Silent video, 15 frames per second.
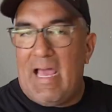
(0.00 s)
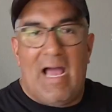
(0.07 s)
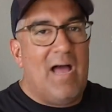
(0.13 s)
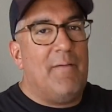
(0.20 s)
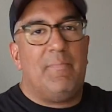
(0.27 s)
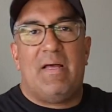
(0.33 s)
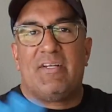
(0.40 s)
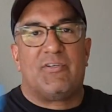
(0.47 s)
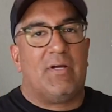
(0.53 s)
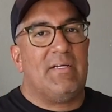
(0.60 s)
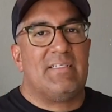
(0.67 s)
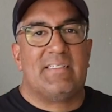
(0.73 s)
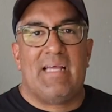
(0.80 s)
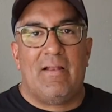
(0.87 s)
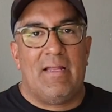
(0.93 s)
I'm not trying
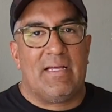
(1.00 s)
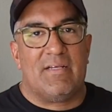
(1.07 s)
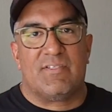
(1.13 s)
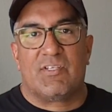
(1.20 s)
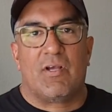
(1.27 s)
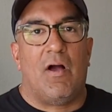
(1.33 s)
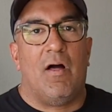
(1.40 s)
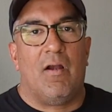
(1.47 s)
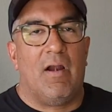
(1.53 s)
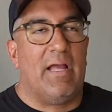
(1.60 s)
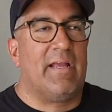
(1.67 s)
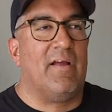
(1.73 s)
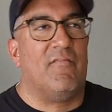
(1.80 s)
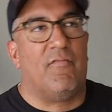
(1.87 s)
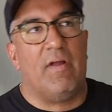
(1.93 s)
to sound like a scholar,
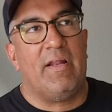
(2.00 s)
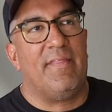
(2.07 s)
like I've read